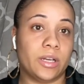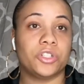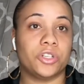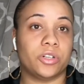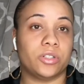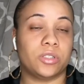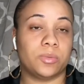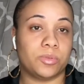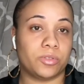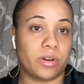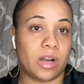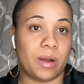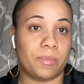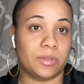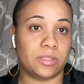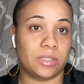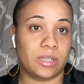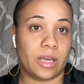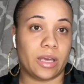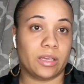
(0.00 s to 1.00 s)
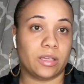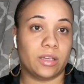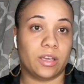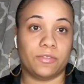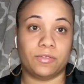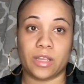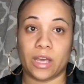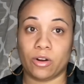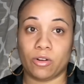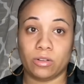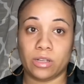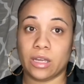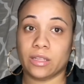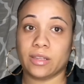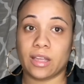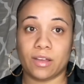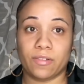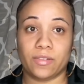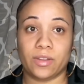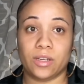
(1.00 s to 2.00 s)
your subscribers like. If they don't like
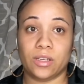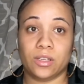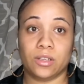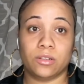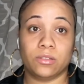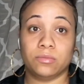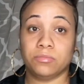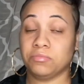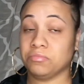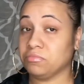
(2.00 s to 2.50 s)
that video,